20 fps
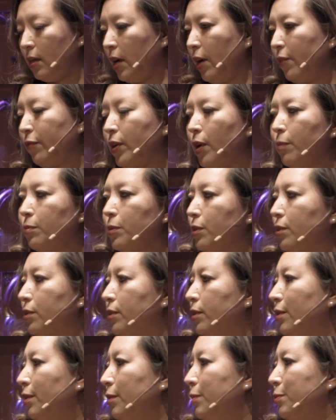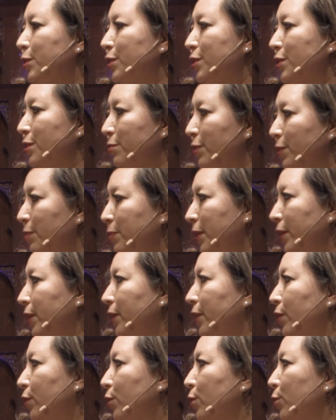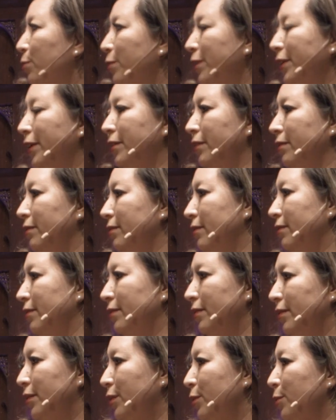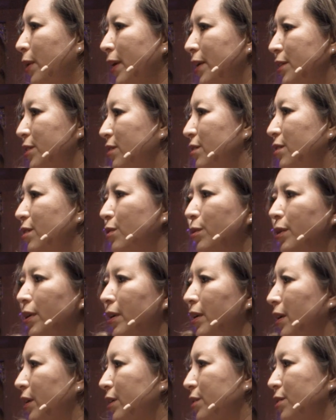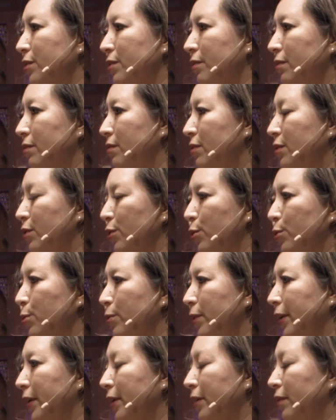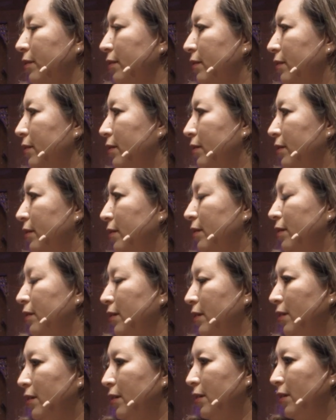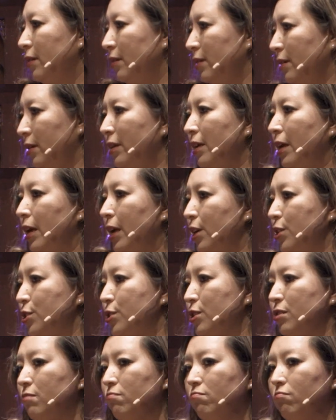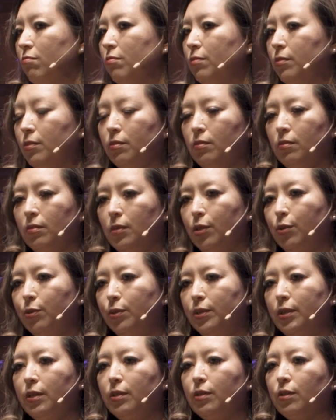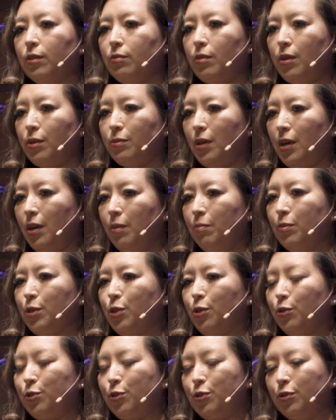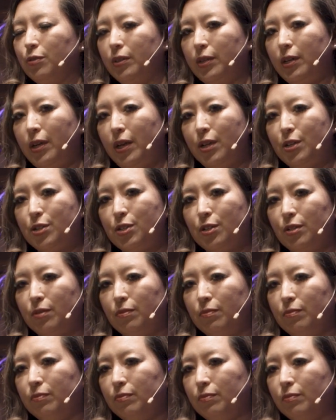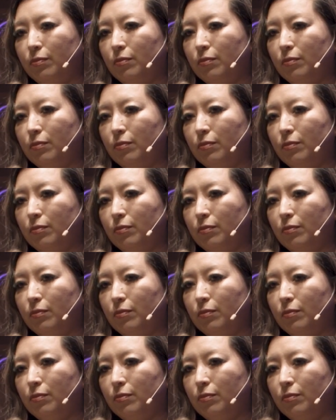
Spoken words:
I've come to terms with being a Korean who has no connection to Korea, an Asian who didn't grow up culturally Asian,